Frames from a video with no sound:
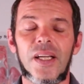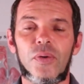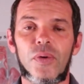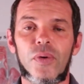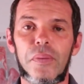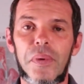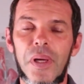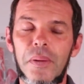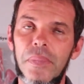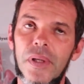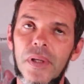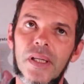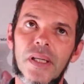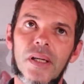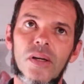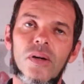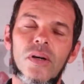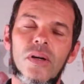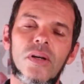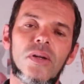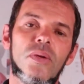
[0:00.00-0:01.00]

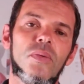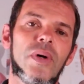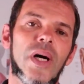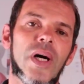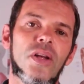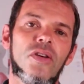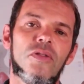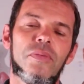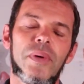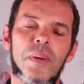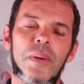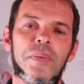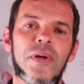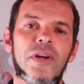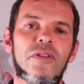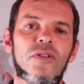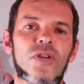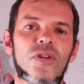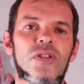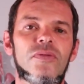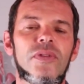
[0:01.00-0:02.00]
Remember on one of my
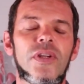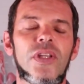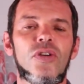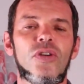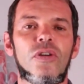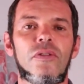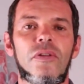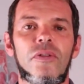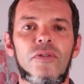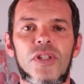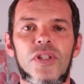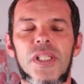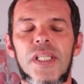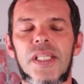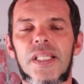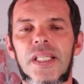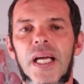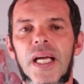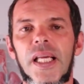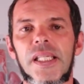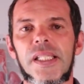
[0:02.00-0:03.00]
previous videos we was
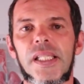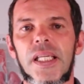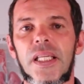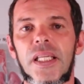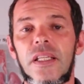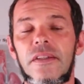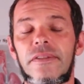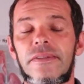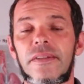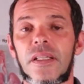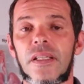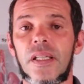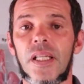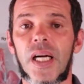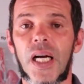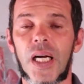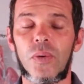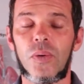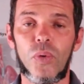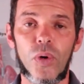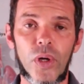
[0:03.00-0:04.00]
discussing different
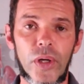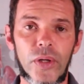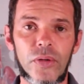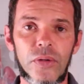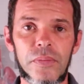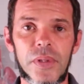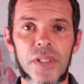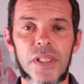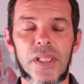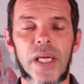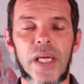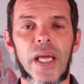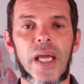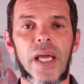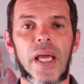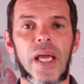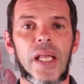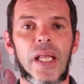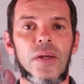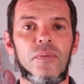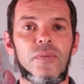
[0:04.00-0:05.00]
lung volumes,
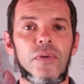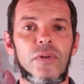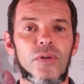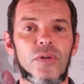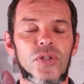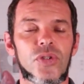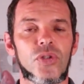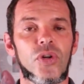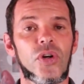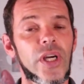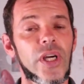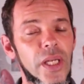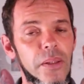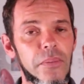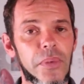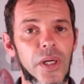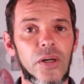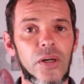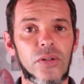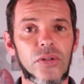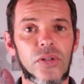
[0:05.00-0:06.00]
and we was talking
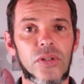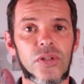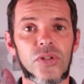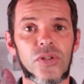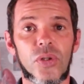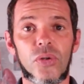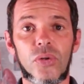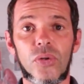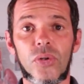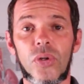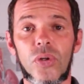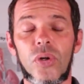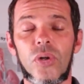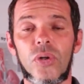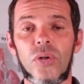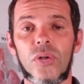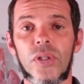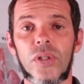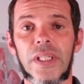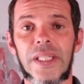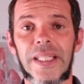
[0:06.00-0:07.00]
about
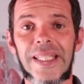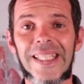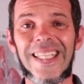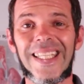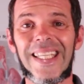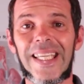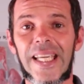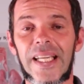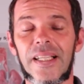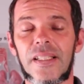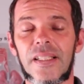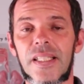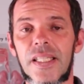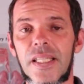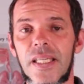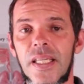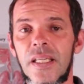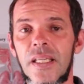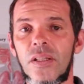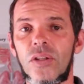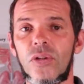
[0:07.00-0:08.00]
so-called
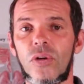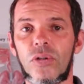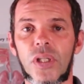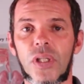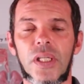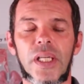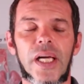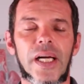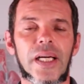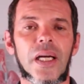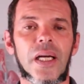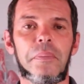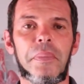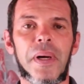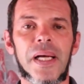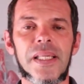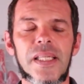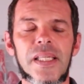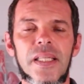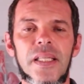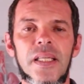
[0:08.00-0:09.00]
TLC, total lung
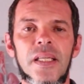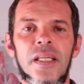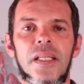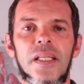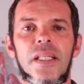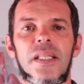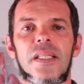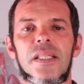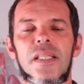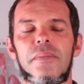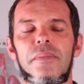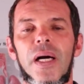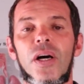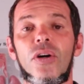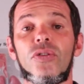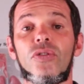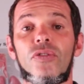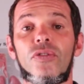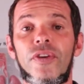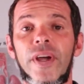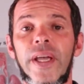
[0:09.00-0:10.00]
capacity. It is
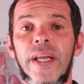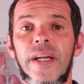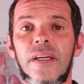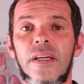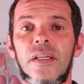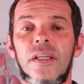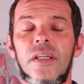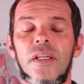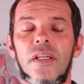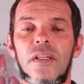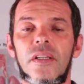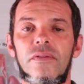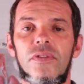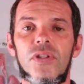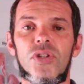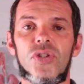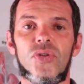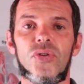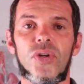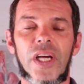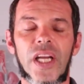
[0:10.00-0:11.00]
amount of air
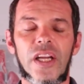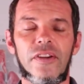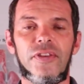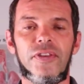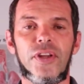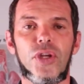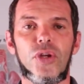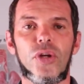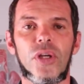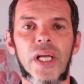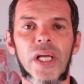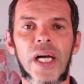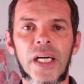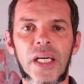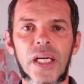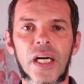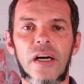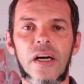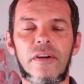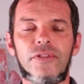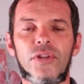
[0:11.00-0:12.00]
which you have in your
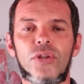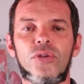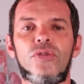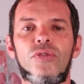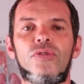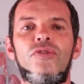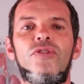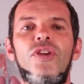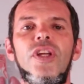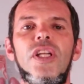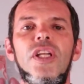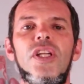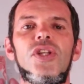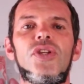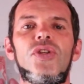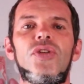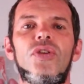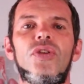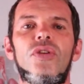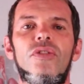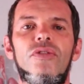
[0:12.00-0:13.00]
lung after you
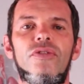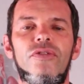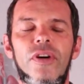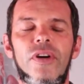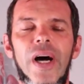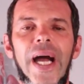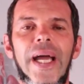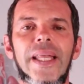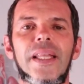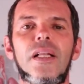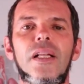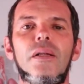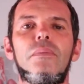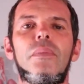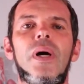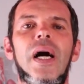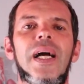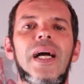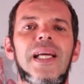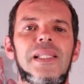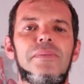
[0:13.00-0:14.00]
finish your final
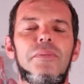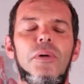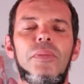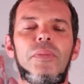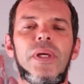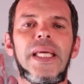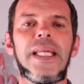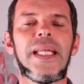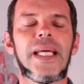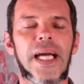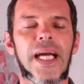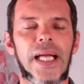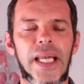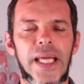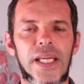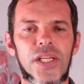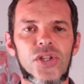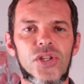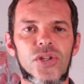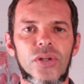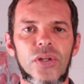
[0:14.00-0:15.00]
maximum
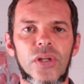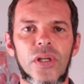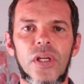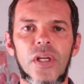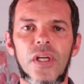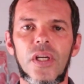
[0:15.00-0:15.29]
inhalation.